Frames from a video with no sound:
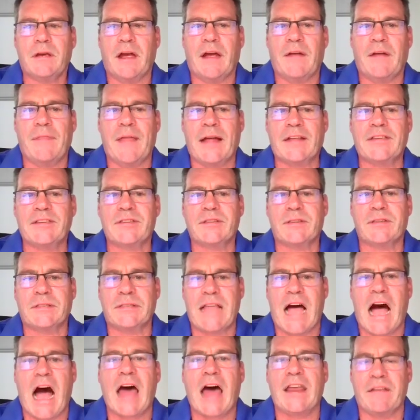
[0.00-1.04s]
and that's
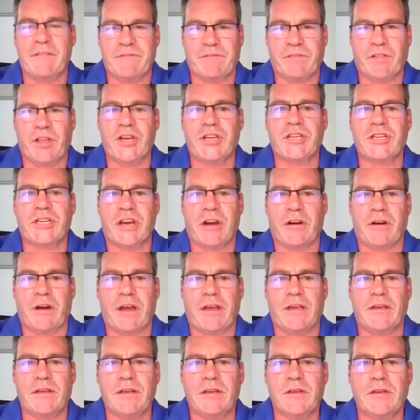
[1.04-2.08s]
not
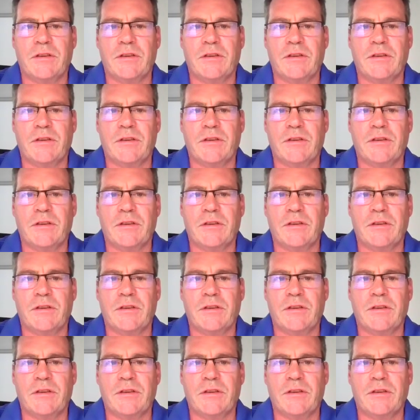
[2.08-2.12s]
inflationary.